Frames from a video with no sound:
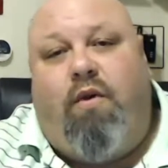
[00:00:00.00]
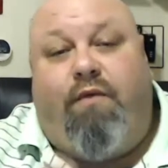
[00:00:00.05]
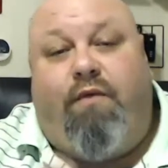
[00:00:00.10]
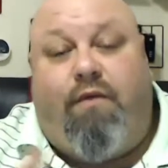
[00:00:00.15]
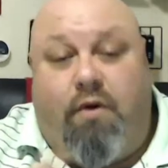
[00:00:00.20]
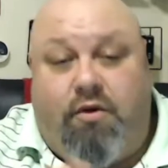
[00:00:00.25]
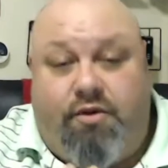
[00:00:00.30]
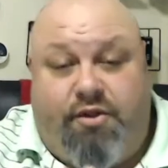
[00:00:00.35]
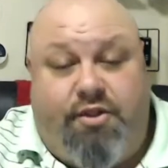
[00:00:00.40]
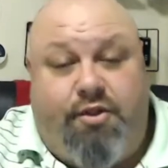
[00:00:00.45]

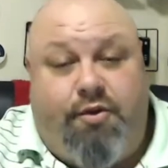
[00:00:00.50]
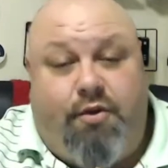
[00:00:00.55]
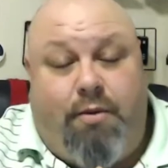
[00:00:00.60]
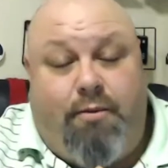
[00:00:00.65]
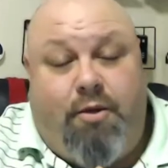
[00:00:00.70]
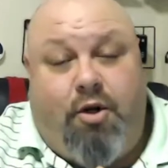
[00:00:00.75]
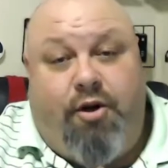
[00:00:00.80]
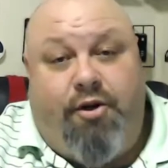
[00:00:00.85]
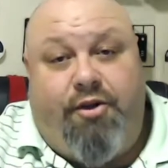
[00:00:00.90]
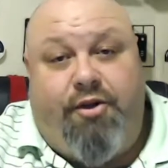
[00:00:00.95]
first two
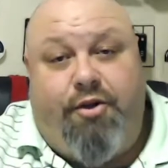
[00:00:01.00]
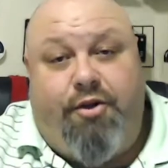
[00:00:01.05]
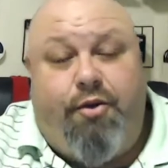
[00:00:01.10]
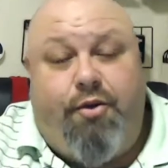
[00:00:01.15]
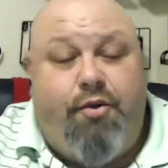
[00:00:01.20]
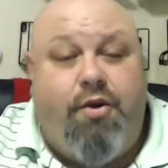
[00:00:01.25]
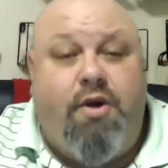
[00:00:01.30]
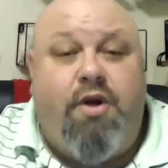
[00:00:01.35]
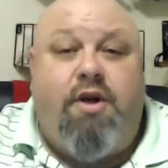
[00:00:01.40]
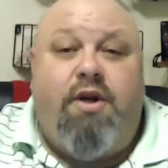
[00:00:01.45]
I'm going to
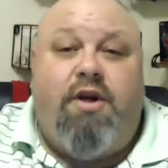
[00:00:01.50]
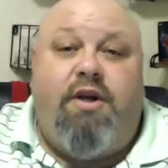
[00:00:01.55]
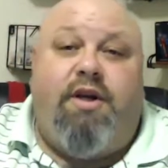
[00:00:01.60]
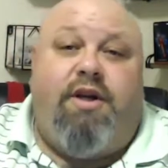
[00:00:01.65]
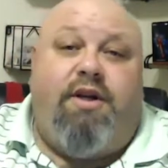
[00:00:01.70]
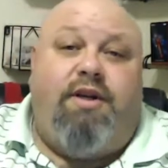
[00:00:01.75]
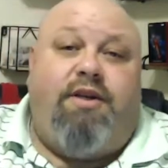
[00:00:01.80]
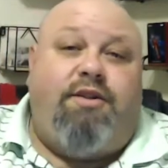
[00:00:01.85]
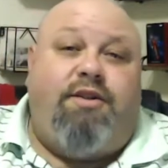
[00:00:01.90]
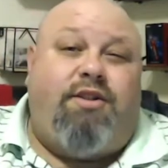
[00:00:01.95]
do
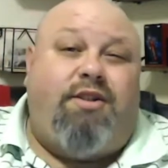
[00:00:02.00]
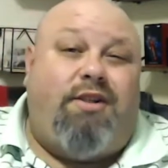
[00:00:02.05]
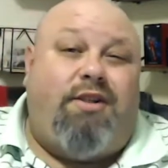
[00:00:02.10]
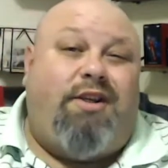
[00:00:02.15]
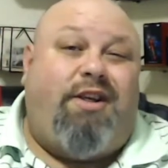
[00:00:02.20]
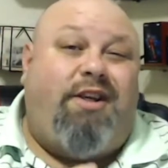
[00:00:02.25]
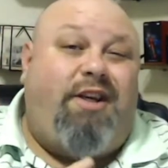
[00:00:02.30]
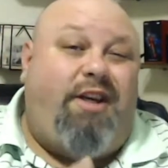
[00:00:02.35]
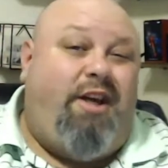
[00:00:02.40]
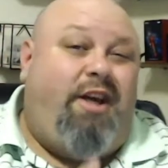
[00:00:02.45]
is
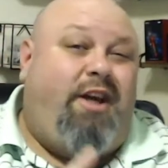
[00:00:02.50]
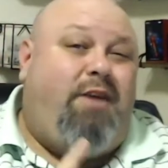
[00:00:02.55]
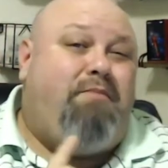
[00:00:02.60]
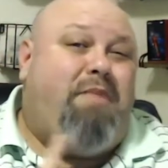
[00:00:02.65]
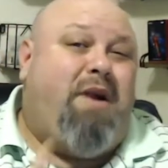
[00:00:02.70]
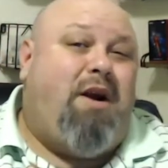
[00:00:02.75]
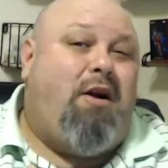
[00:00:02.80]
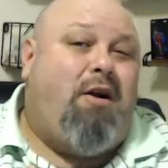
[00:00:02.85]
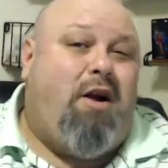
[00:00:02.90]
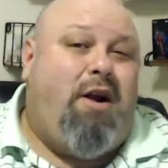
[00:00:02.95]
Key
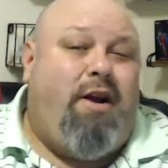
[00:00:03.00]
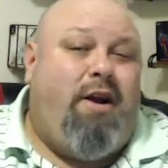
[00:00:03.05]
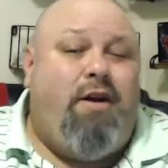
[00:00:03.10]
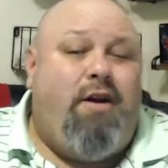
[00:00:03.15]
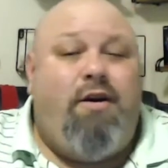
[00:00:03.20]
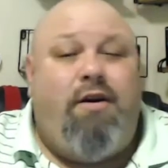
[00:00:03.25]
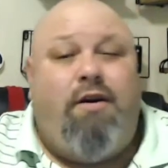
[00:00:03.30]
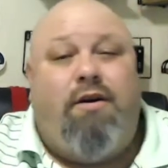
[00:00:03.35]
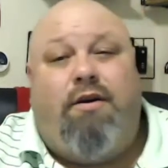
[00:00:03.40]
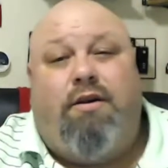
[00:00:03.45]

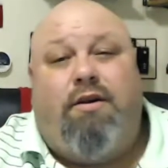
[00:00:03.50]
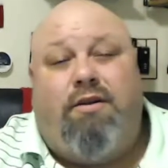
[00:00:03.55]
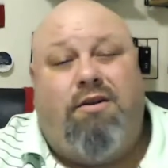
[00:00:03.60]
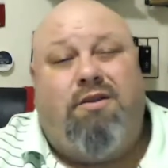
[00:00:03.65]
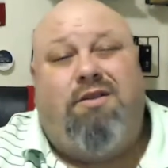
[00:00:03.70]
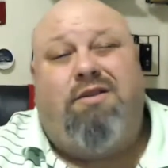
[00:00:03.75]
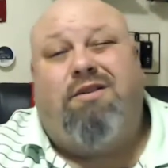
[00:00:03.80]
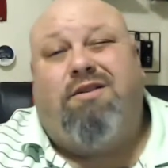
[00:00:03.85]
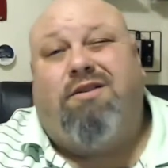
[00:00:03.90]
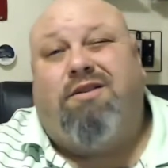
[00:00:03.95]
Berry
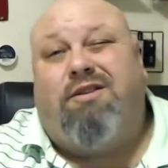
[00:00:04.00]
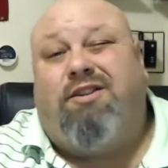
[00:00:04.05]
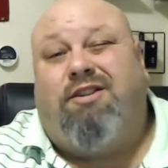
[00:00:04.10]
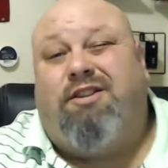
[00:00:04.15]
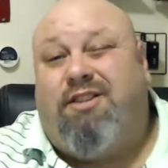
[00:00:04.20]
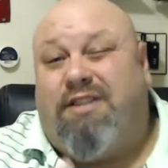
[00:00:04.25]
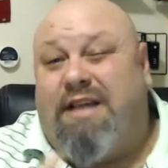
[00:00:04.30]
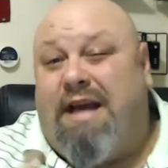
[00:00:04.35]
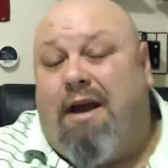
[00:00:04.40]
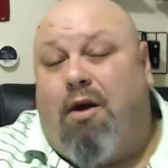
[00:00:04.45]

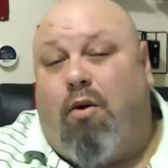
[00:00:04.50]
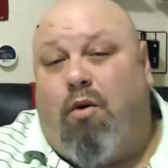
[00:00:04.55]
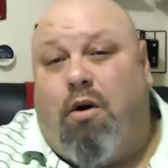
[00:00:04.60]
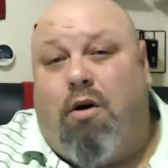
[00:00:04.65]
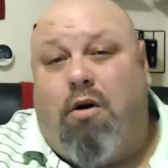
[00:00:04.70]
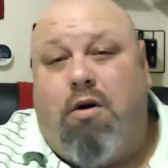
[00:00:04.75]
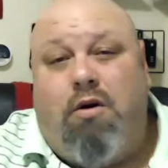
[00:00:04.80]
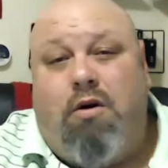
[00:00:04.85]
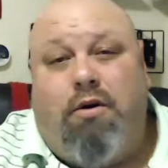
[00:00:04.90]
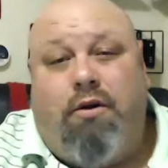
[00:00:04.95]

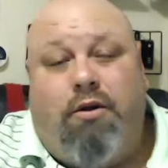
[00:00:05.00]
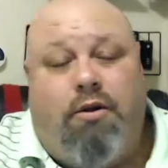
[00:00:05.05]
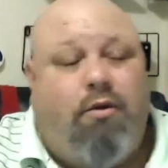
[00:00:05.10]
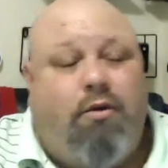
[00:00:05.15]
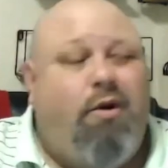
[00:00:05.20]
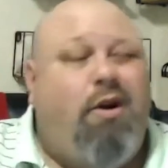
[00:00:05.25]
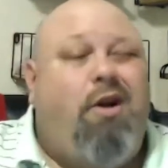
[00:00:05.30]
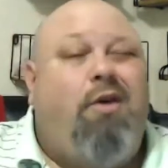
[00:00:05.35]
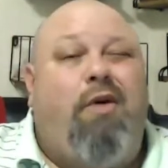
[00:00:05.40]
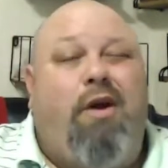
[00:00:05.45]
Sour.
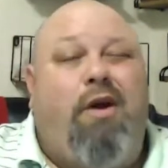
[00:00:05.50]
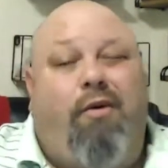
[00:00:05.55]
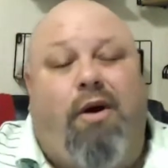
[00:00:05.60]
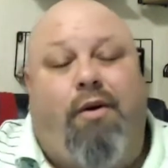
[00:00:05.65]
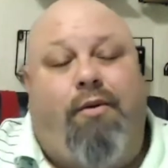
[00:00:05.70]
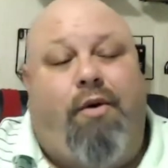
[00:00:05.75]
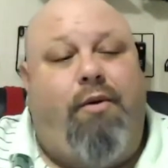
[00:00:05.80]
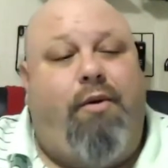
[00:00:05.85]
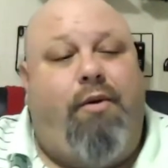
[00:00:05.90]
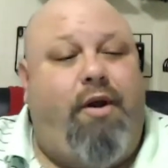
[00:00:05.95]
Well, no, wait.
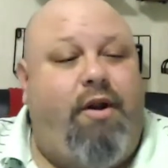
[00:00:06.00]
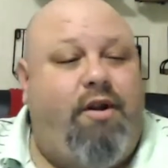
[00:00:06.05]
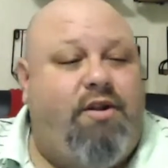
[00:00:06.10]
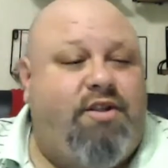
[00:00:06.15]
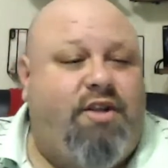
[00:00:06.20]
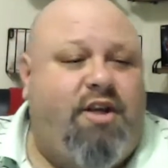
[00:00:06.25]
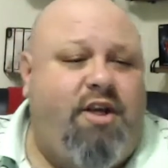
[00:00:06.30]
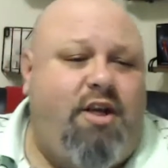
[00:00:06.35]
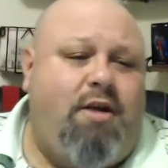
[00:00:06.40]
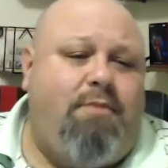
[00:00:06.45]

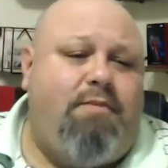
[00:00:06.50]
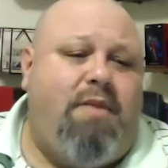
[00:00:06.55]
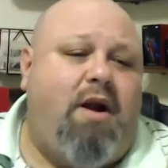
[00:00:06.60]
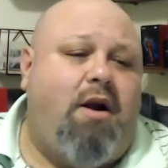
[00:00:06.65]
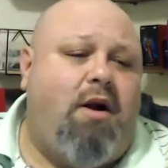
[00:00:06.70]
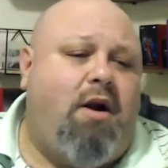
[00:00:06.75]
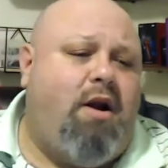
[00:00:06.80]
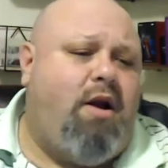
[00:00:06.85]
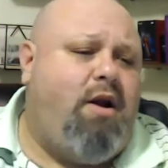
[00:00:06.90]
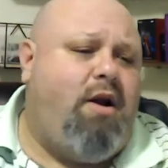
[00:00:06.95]
It's Key
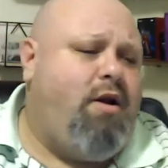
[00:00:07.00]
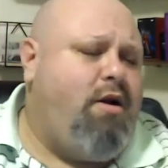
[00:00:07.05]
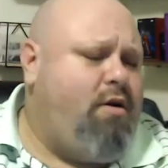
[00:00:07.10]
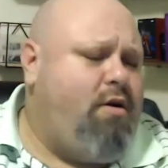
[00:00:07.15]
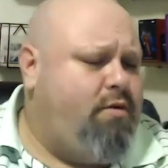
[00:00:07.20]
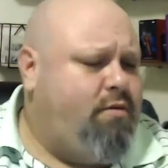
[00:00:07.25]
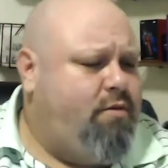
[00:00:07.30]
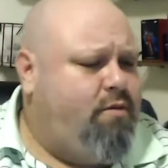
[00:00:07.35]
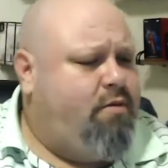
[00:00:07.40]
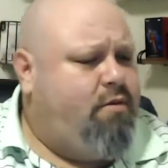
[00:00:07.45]
Berry.
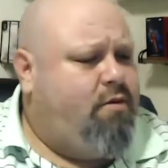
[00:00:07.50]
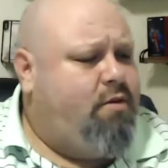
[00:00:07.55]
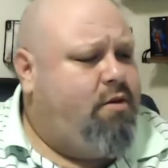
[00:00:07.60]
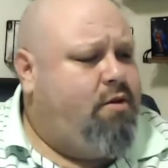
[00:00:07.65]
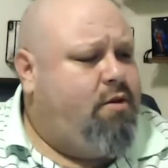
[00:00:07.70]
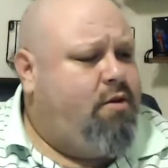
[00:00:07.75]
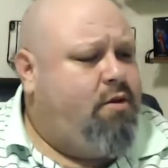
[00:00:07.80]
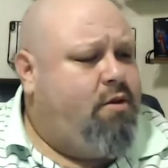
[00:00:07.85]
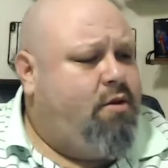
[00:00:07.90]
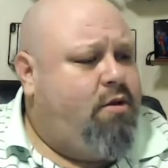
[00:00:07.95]

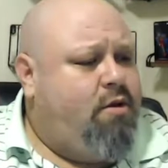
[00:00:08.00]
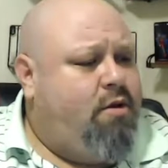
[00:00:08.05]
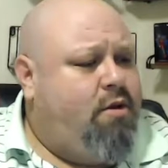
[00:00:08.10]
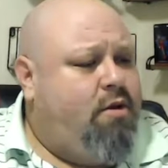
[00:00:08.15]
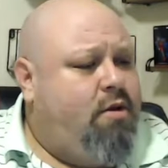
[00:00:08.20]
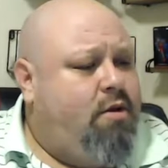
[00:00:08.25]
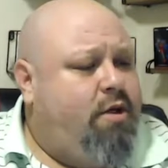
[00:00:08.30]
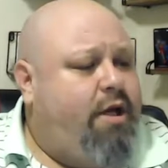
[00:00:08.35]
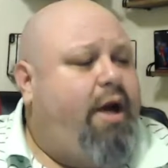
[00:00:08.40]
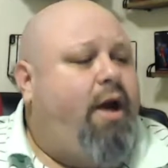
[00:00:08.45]

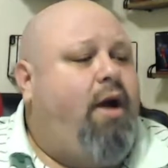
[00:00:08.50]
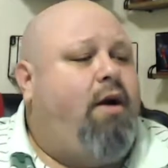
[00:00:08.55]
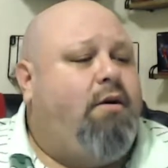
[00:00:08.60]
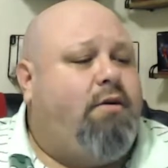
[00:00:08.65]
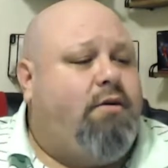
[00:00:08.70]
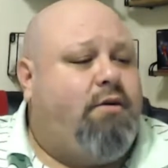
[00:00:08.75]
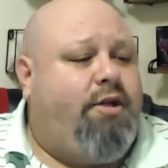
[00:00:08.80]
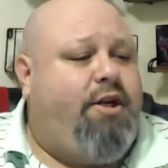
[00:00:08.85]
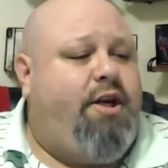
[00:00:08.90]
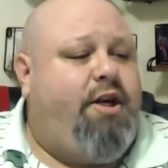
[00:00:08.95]
Yeah,
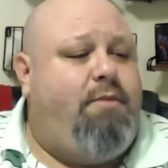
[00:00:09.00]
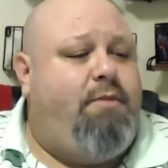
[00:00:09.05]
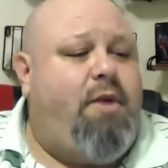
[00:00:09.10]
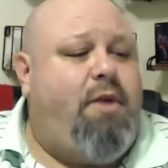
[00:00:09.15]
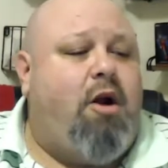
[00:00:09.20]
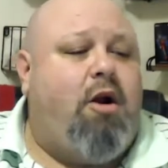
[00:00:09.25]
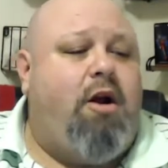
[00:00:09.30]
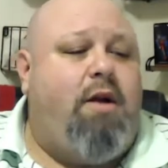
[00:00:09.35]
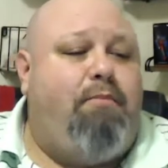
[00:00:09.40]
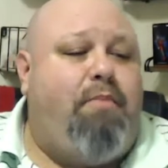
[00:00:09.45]
Key
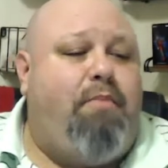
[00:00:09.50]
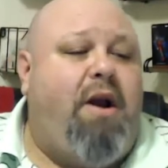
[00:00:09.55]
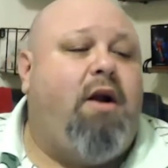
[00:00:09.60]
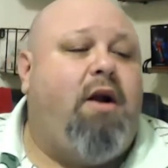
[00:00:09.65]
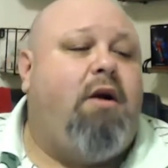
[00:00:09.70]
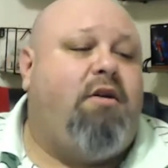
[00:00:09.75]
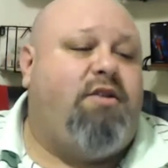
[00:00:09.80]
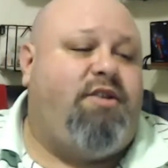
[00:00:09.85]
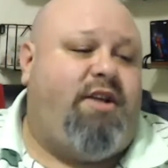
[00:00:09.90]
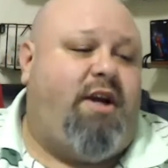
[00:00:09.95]
Berry
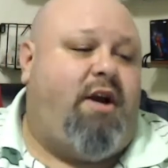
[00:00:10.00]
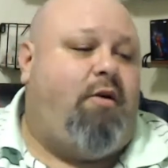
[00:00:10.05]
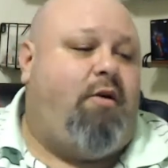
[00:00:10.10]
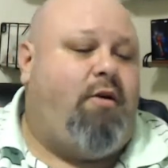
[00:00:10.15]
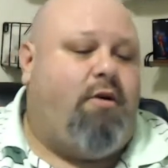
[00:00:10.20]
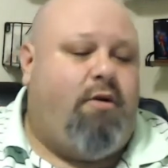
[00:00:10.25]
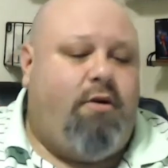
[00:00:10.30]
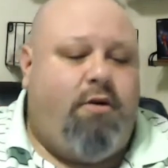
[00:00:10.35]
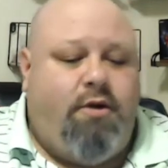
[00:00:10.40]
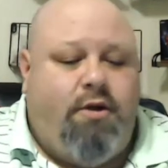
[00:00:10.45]
Pear
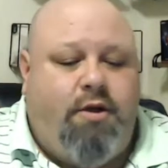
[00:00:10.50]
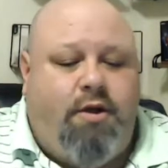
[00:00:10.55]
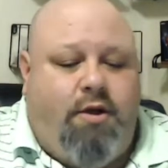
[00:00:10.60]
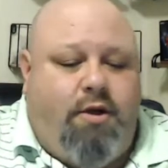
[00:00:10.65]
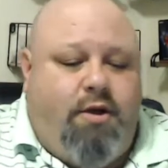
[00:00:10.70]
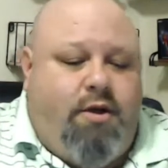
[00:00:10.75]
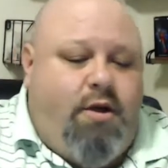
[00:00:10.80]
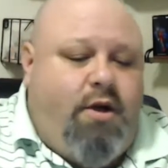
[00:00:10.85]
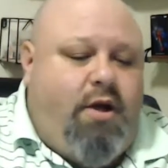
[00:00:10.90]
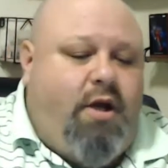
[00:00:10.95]
Sour,
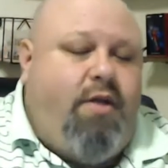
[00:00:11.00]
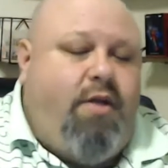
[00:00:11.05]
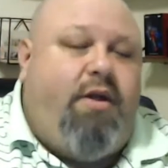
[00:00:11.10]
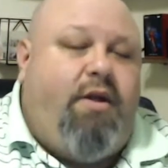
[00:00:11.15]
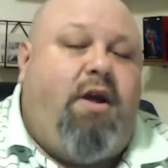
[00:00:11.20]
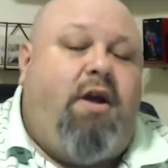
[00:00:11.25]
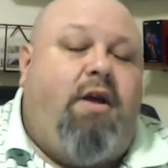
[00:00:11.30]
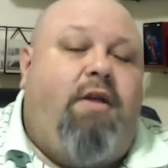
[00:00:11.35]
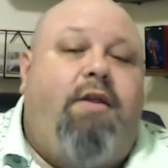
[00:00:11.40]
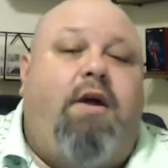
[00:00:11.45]
and
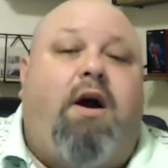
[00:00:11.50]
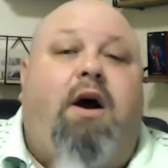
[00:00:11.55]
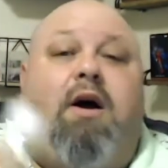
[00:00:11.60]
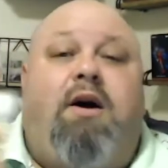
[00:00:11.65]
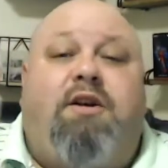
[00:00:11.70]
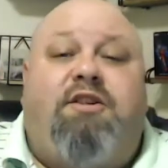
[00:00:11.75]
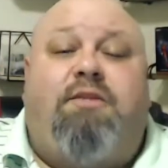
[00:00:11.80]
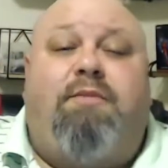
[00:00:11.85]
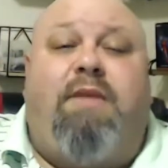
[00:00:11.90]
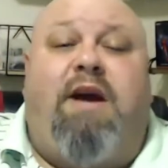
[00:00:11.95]
then the
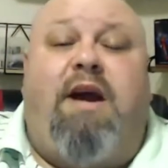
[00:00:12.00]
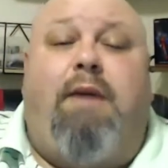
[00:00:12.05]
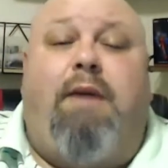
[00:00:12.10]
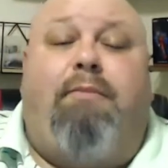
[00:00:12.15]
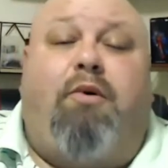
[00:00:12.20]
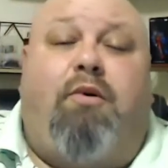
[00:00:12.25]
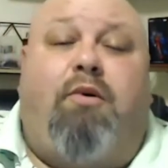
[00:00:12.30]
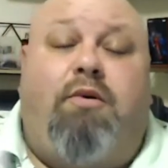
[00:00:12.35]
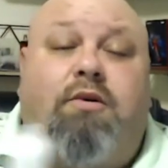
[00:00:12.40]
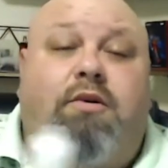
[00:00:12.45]
Awesome
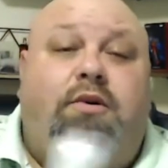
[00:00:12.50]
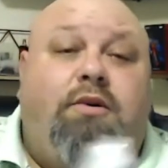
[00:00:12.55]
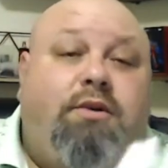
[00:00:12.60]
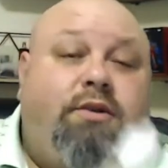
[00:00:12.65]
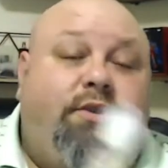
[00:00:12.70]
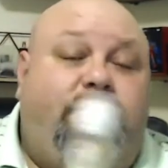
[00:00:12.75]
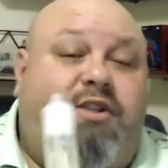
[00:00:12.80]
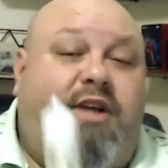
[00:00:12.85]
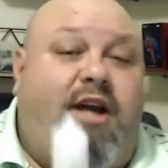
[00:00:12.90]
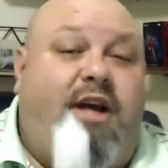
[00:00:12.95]
Apple
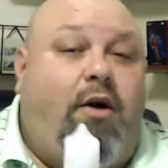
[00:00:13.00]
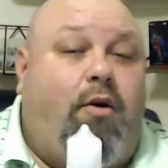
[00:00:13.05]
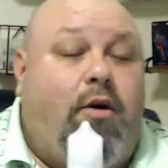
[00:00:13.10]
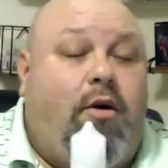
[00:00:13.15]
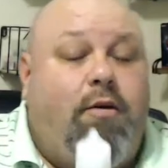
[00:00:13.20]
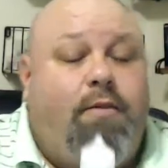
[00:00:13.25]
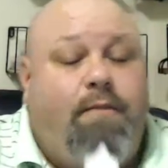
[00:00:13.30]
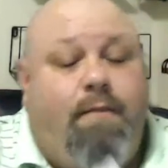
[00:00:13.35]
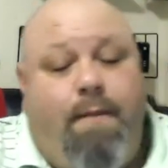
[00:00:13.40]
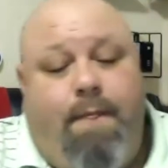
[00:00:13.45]
Sour.